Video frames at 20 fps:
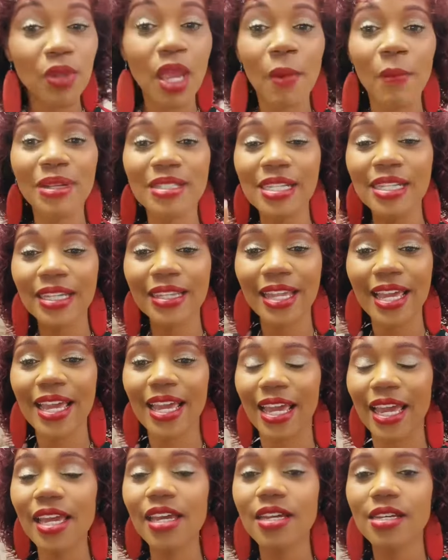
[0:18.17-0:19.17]
But see, the thing
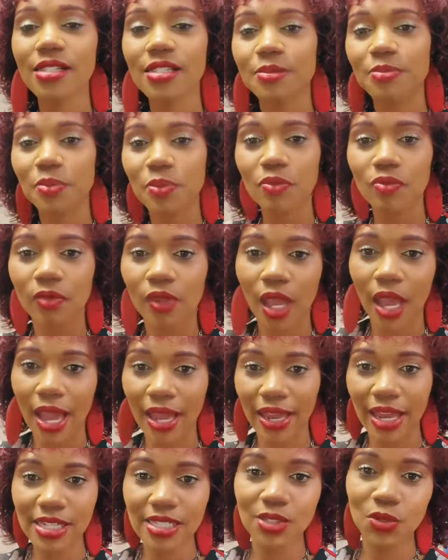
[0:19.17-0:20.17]
is, I
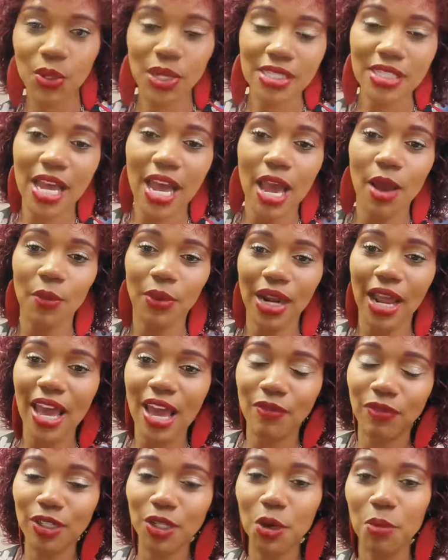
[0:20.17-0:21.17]
guess during a time when I
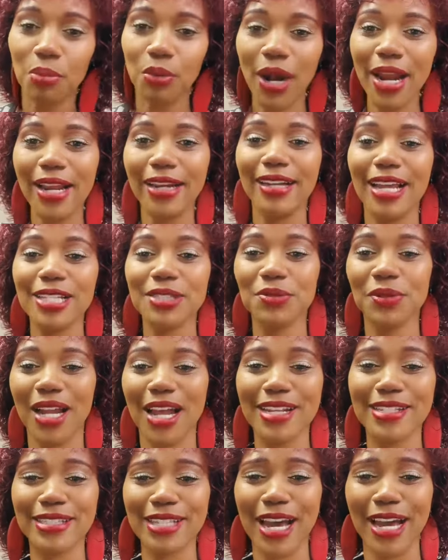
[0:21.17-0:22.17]
have a little break, that's when I
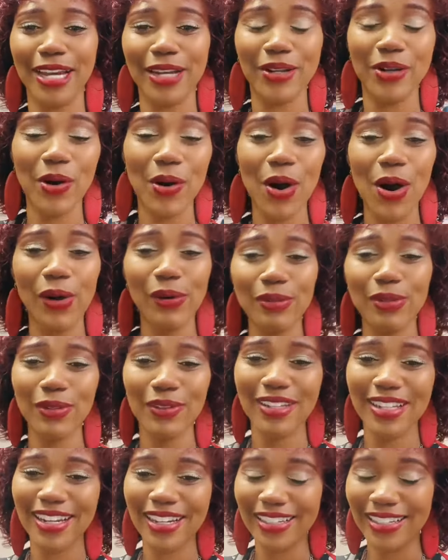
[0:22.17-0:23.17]
decide to go on
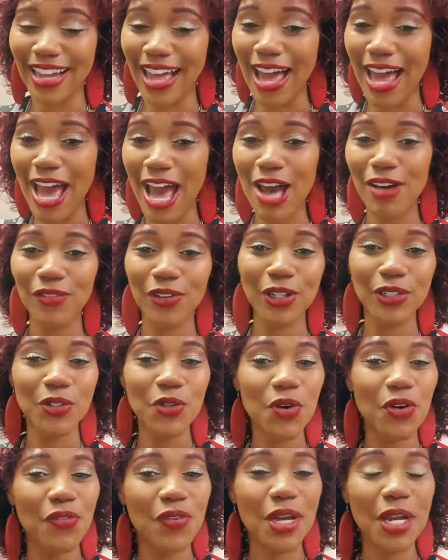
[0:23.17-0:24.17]
live or
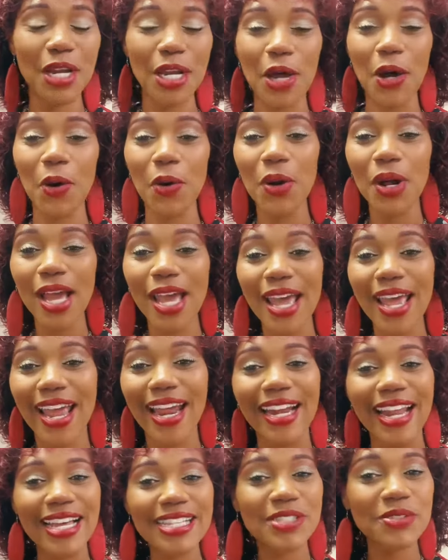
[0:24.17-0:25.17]
do a video.
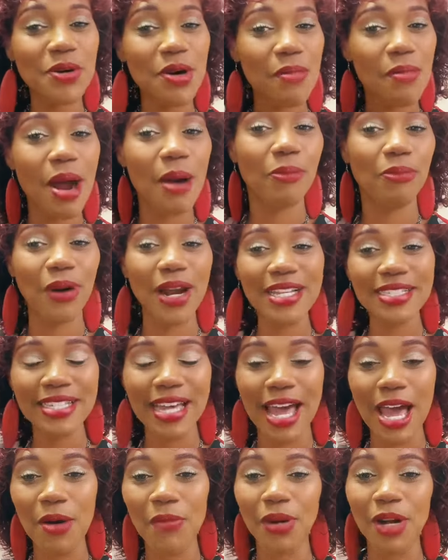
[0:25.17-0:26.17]
And that's during my break
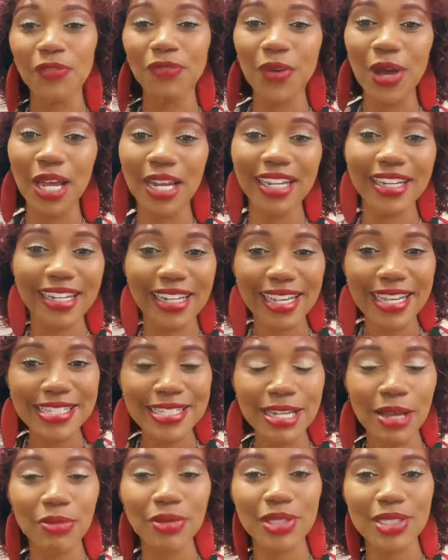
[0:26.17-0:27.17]
time when I'm finally going to get
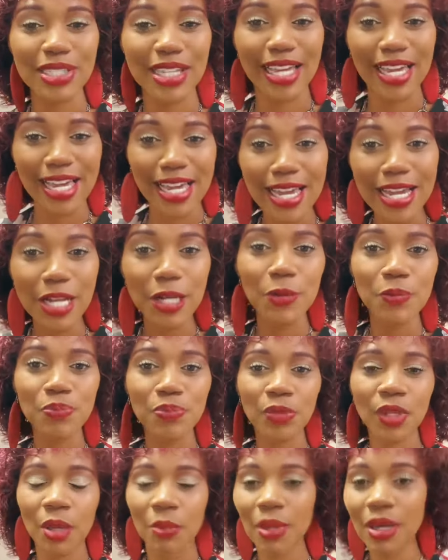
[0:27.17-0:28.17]
something to eat.
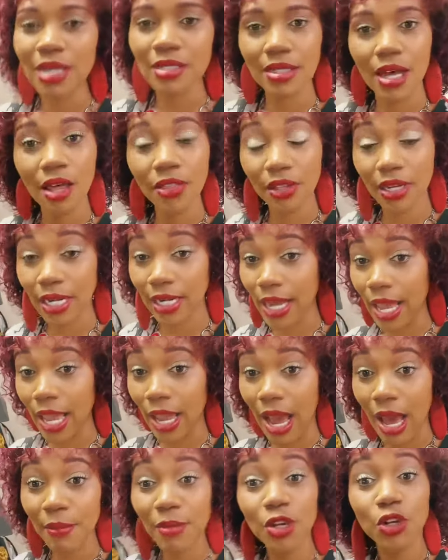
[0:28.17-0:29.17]
Because other than that,
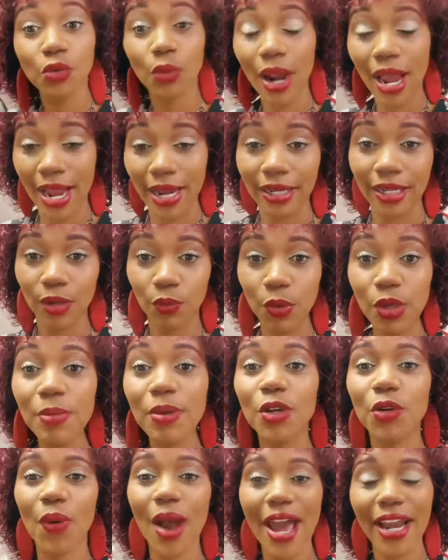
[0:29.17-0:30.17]
I be grinding. We be
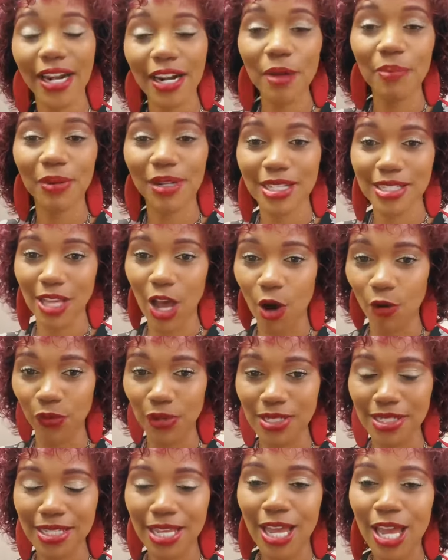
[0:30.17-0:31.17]
grinding up in this
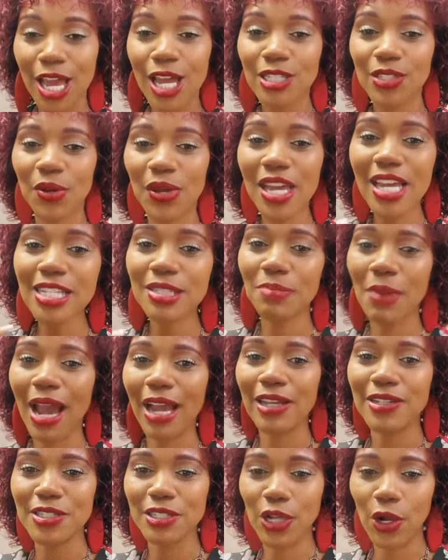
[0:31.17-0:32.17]
office. So here's my
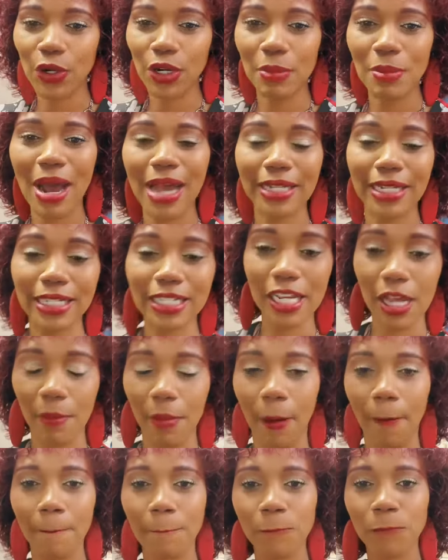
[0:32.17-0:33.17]
concern and my
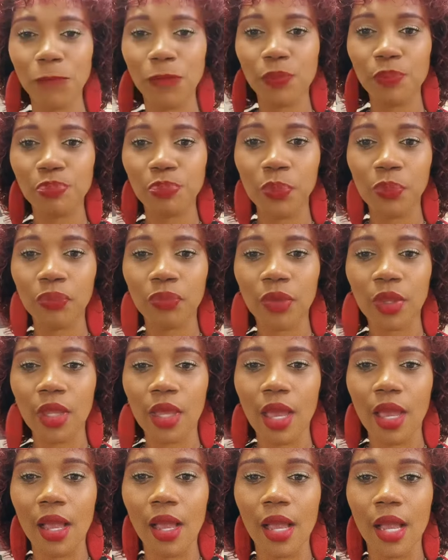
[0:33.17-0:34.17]
dilemma.
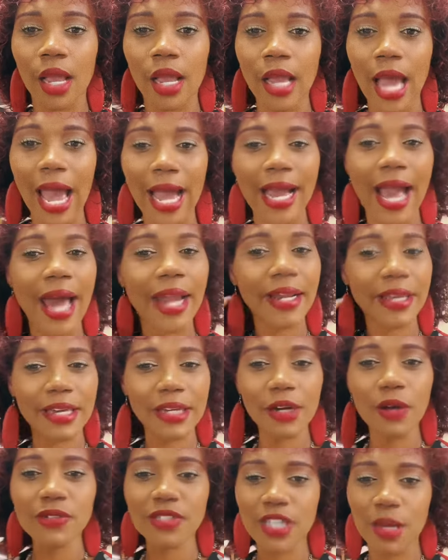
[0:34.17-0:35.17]
I got to get
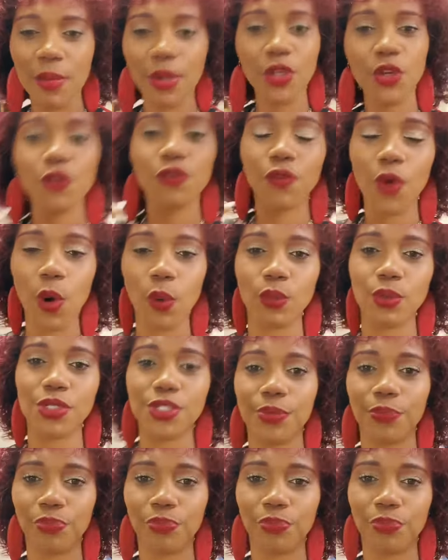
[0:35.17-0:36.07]
on some of you folks.